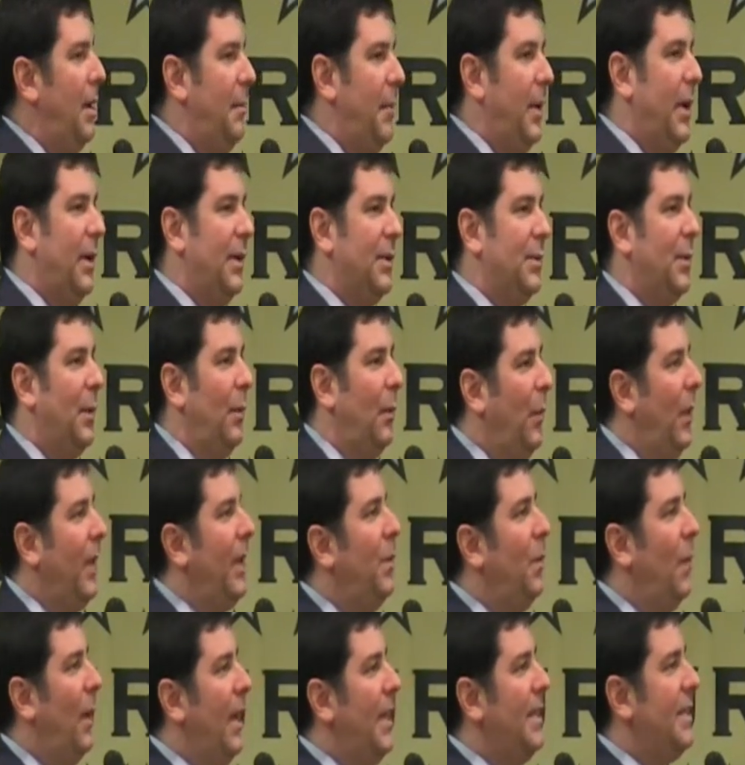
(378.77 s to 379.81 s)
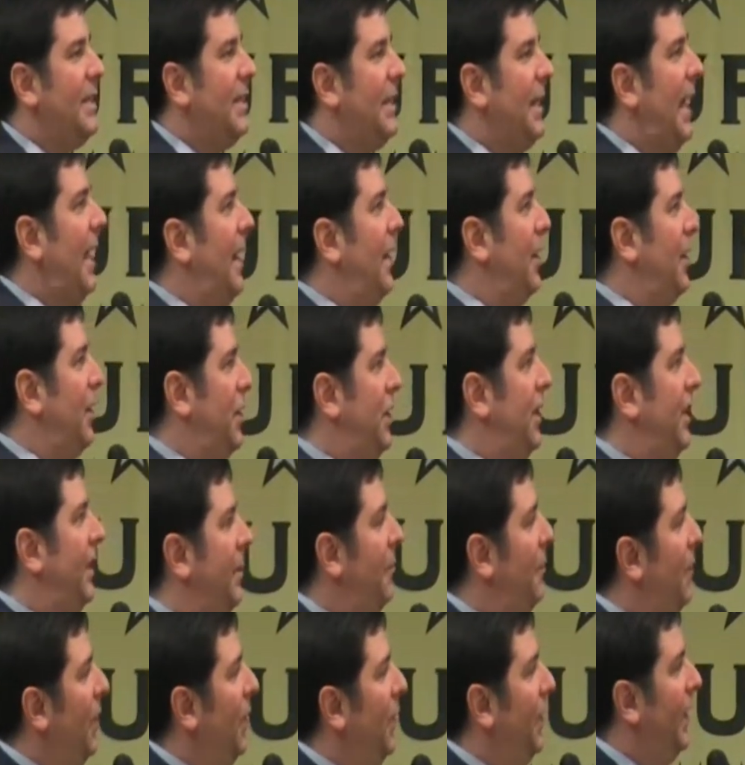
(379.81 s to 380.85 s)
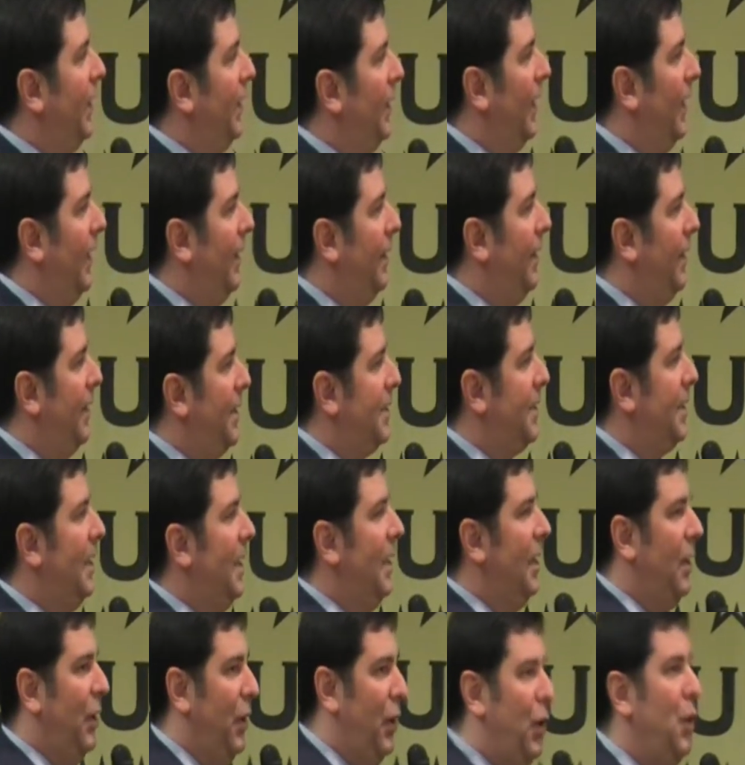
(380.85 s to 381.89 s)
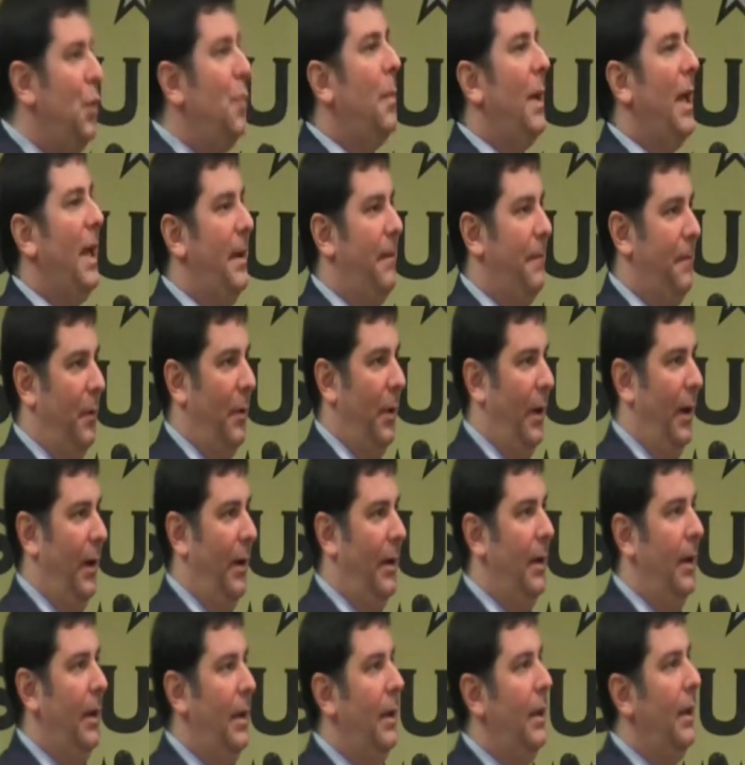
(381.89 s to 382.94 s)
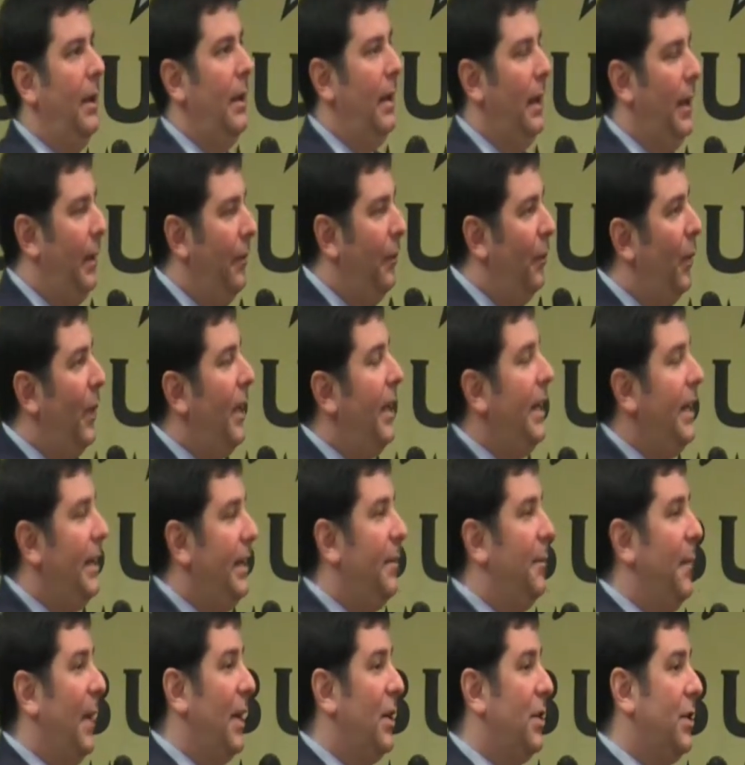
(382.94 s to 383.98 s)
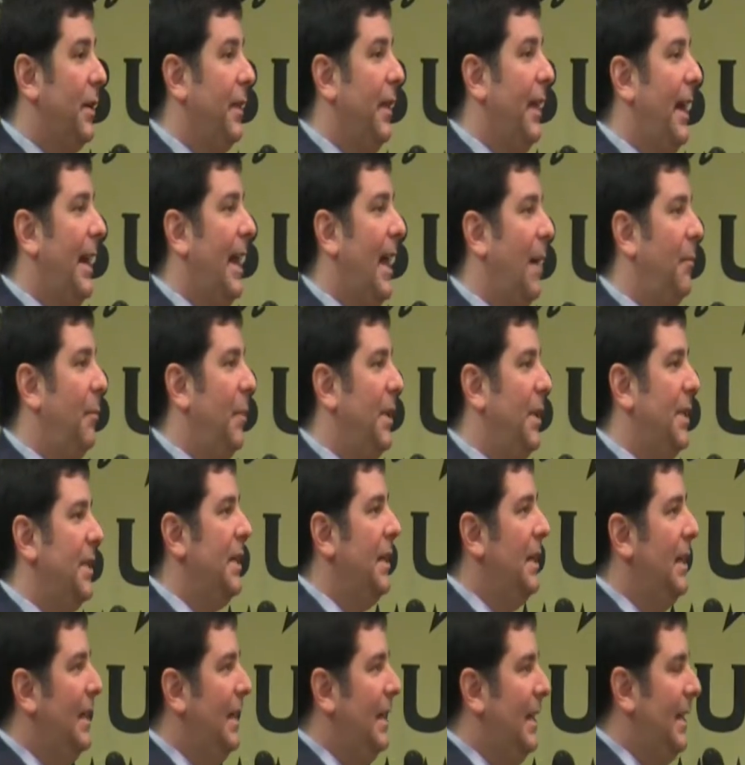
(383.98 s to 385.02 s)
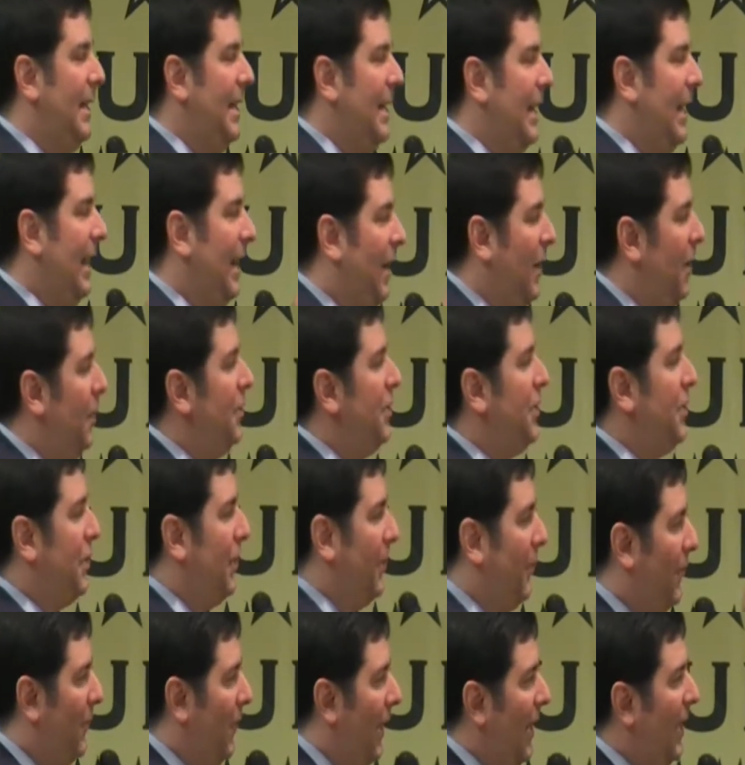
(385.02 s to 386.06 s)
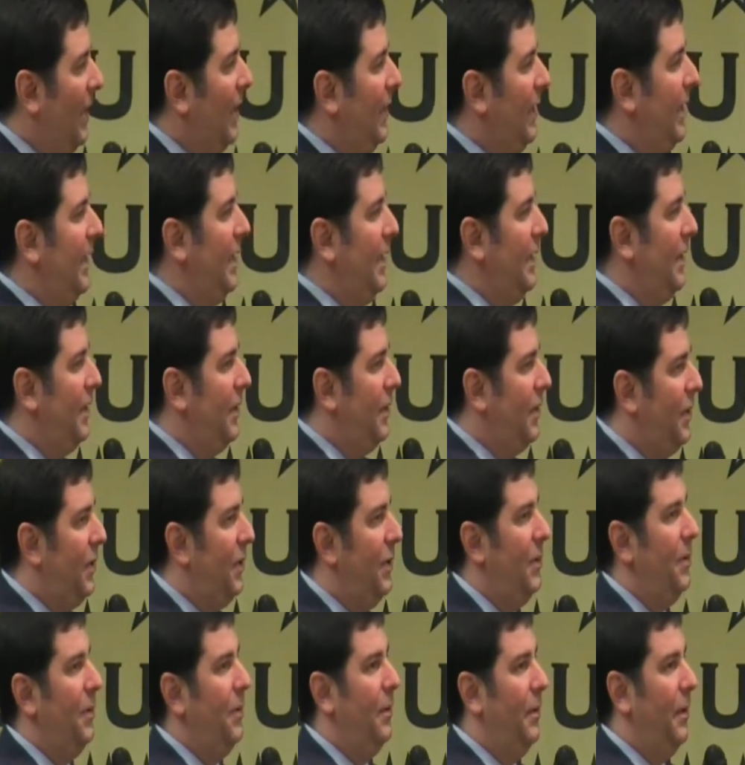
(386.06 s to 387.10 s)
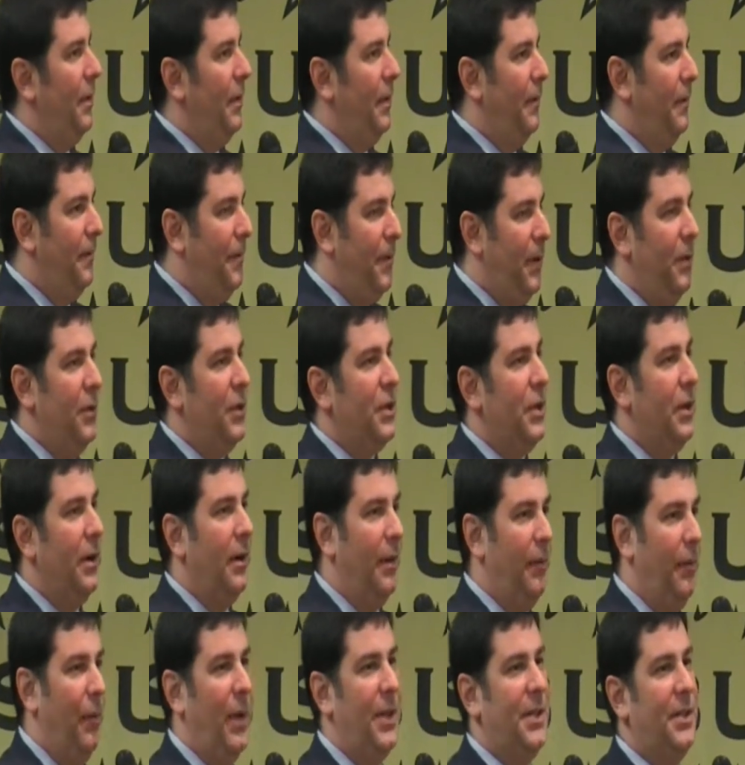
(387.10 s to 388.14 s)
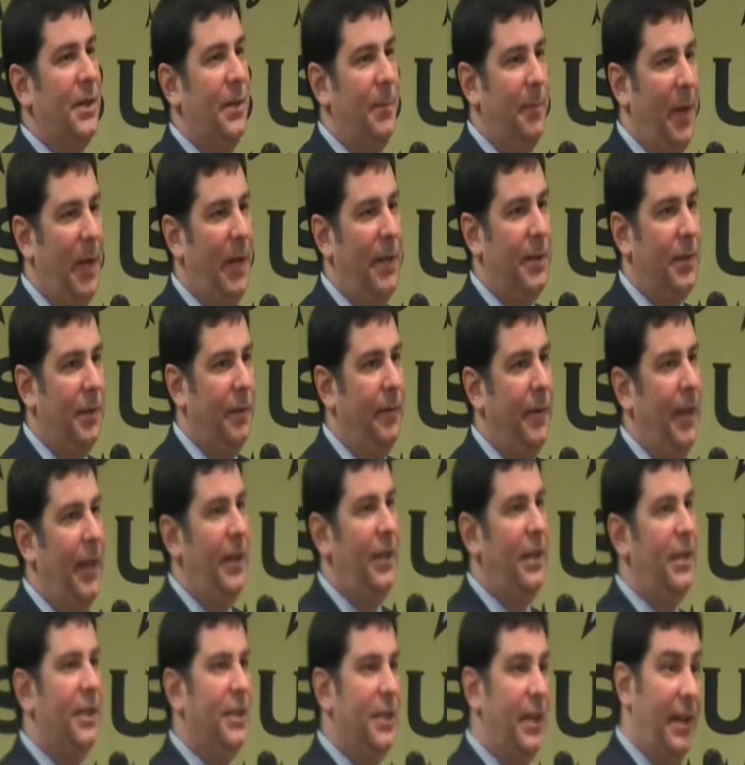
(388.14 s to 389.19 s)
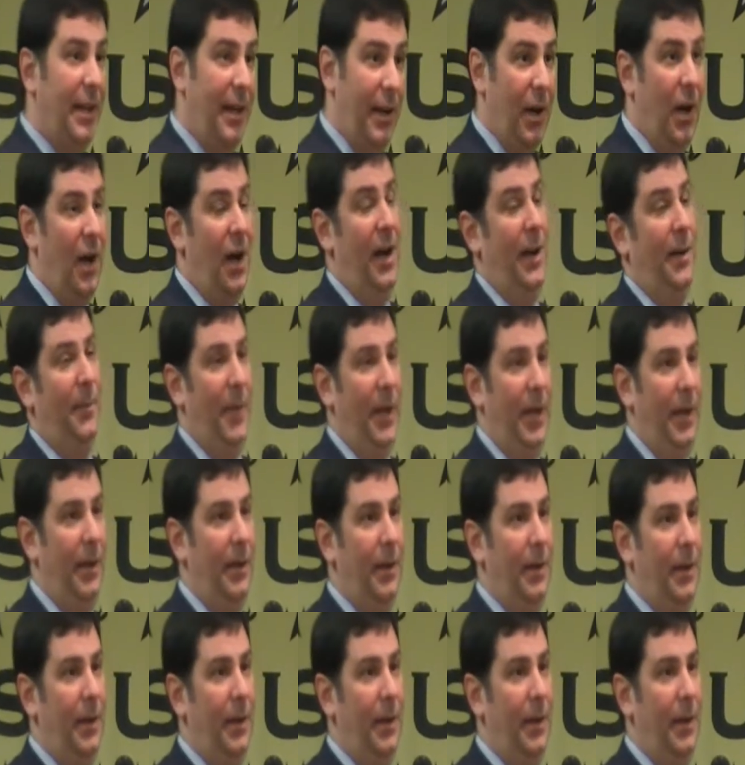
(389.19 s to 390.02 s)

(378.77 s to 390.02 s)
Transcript: Because when we waste energy in a building like this, you pay for it. And we need to make sure that happens. It goes directly to the future of Western Pennsylvania's economy.